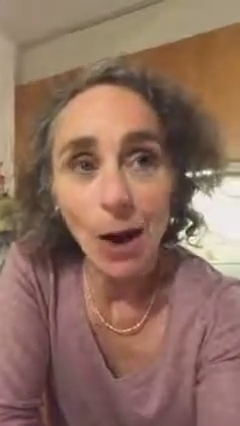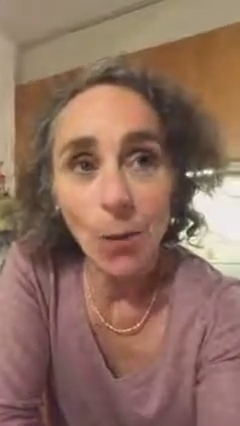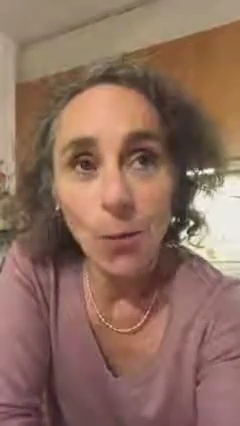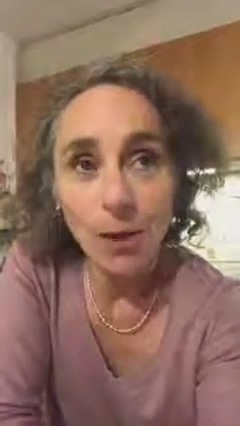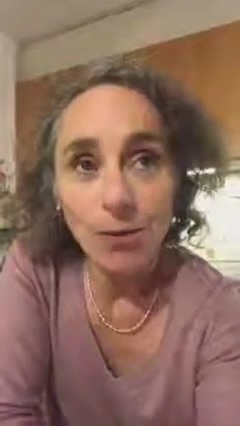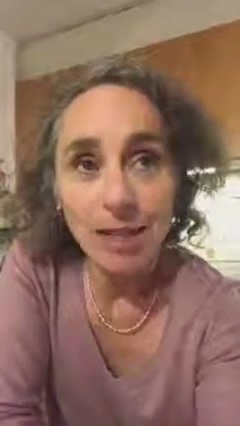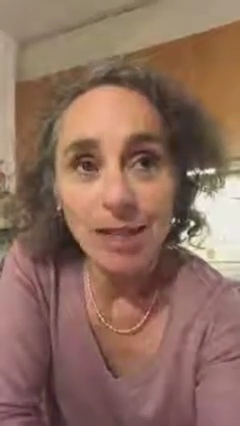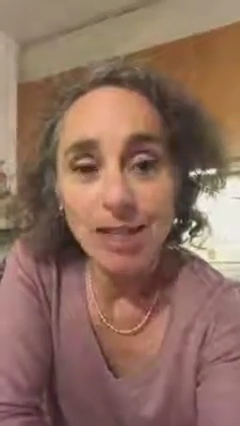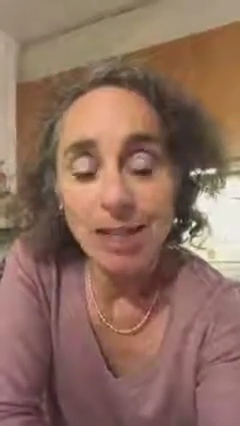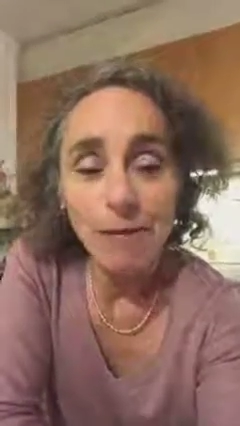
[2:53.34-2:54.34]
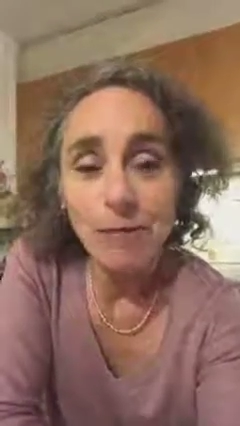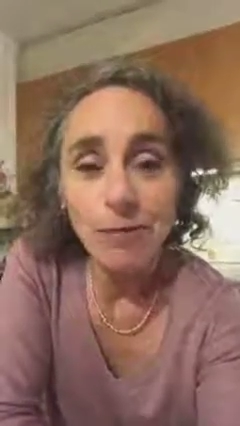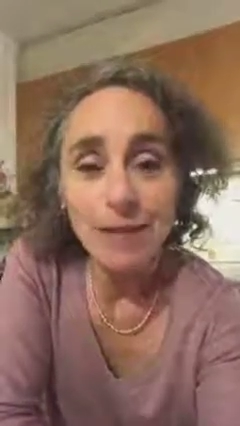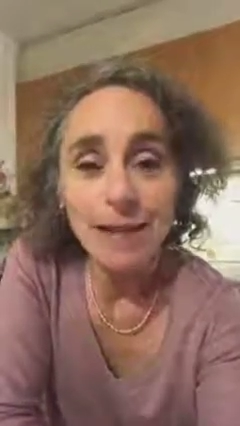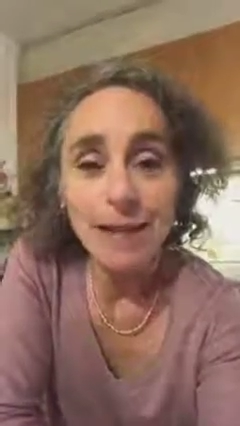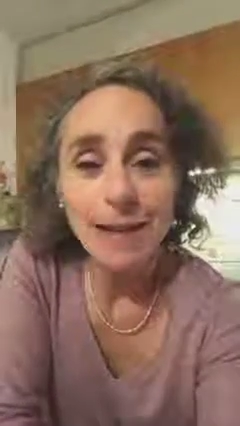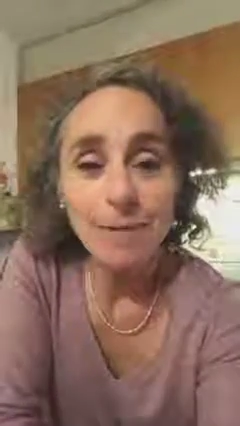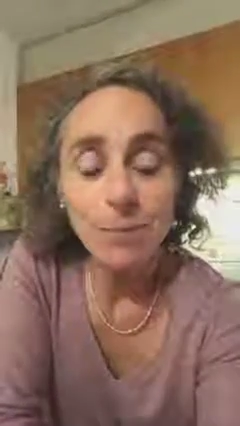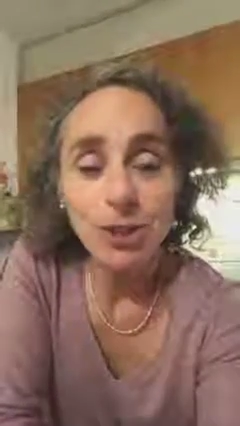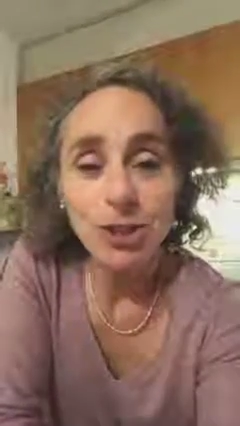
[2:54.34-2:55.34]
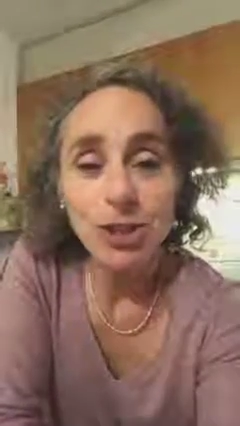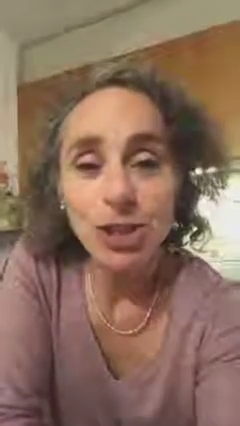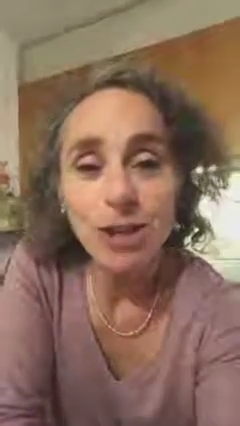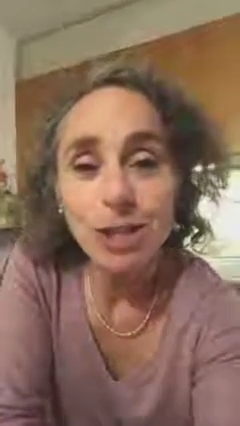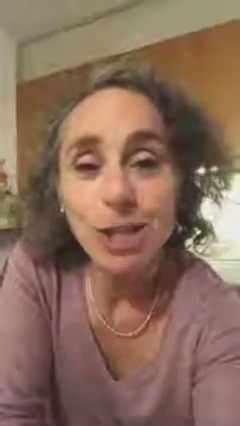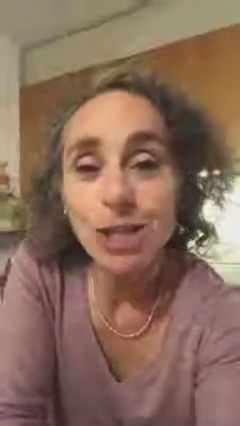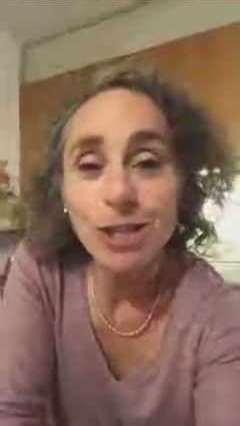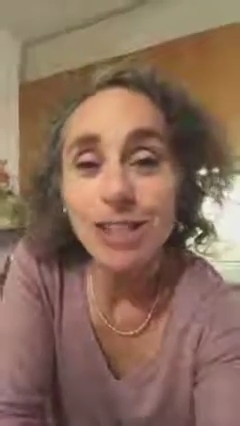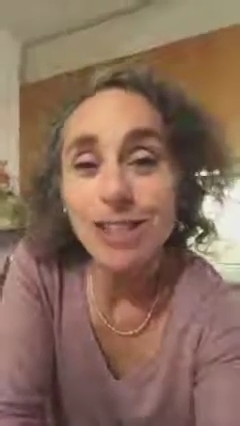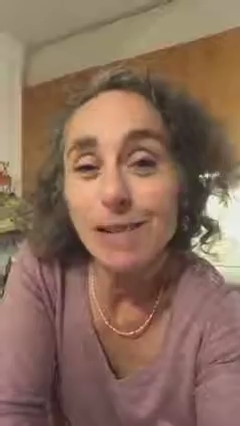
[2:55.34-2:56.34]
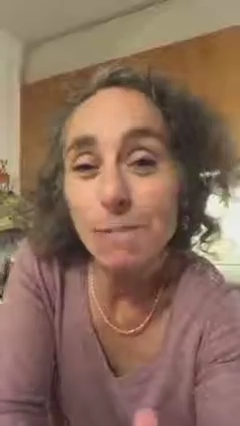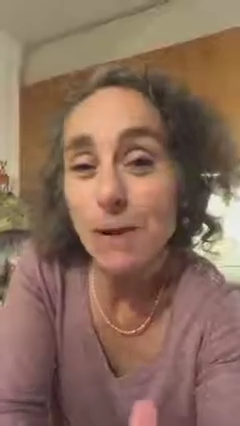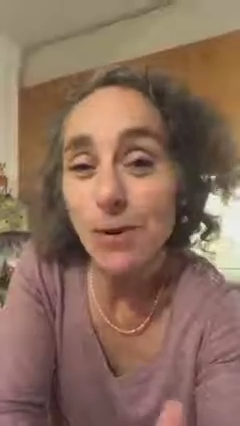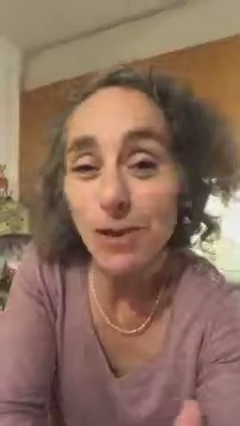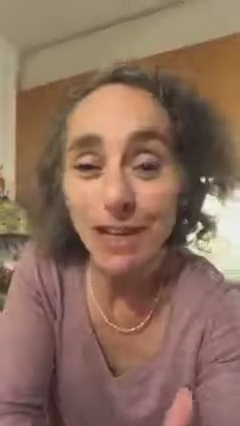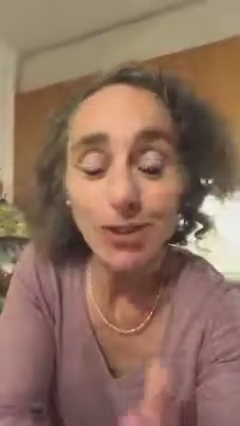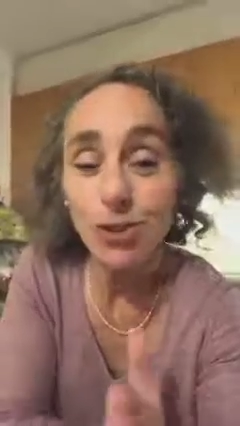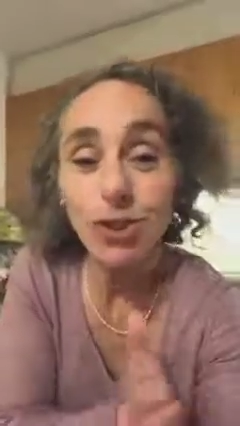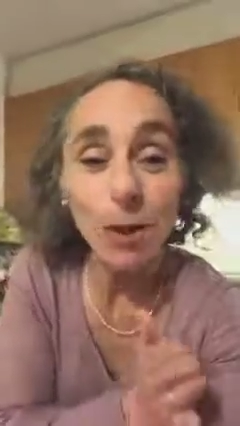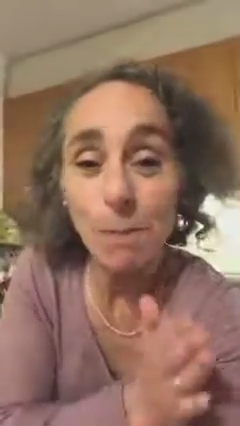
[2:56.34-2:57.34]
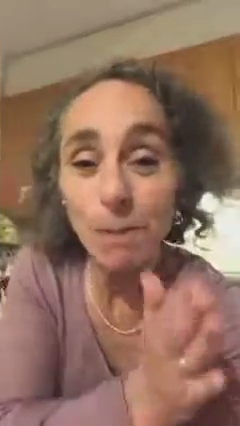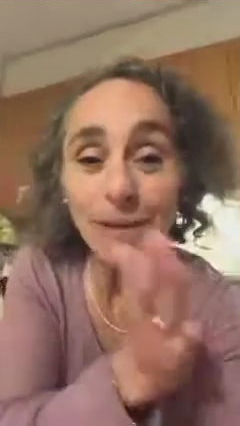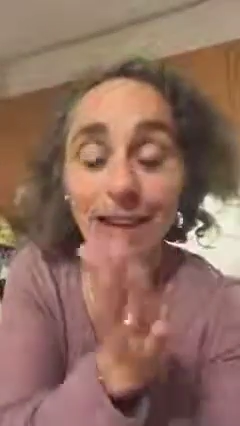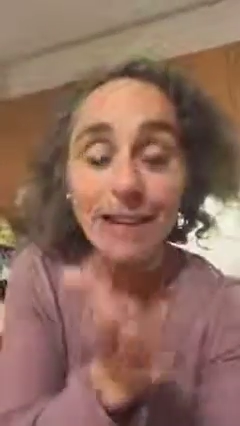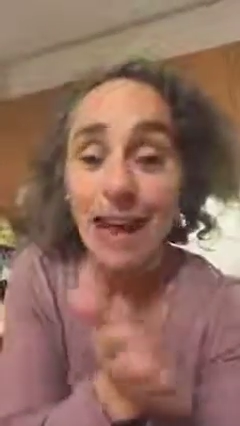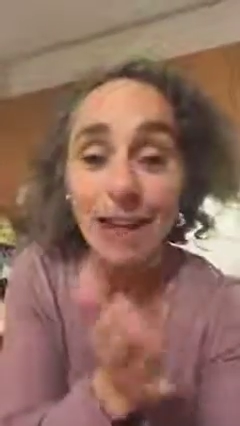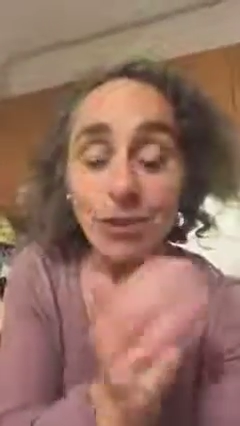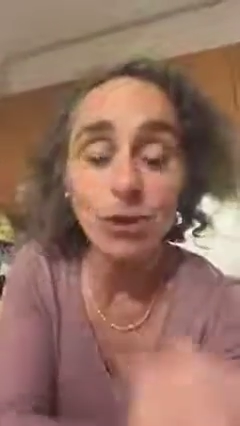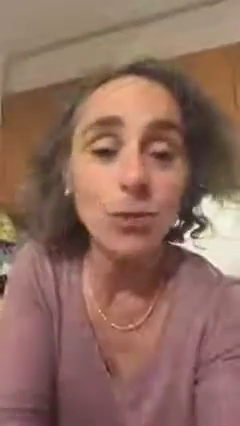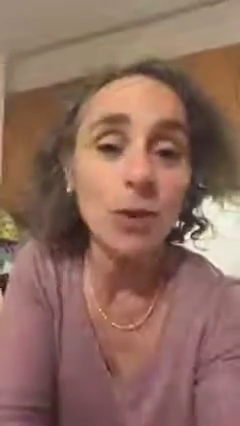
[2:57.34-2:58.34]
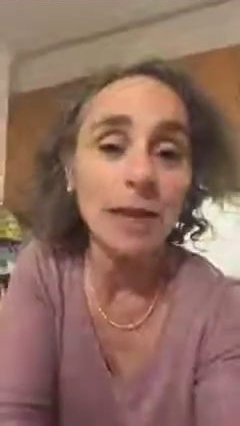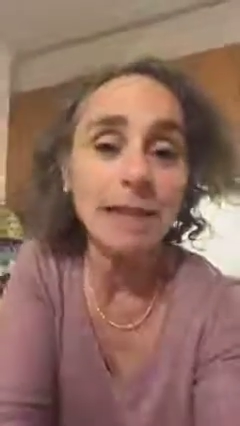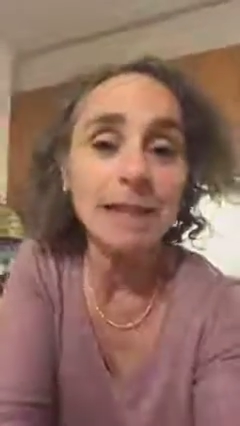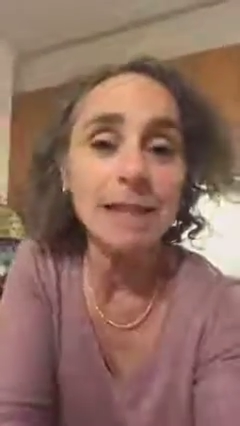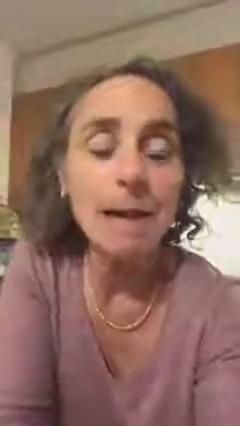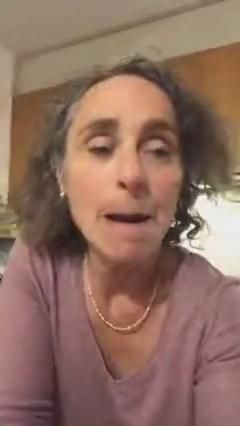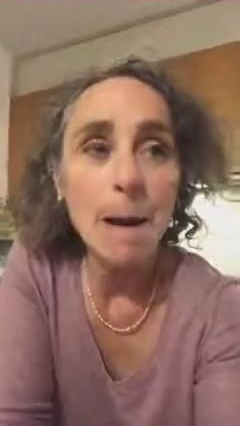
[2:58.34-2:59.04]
we're on day seven. It, it would just still be okay to jump in and, and do it.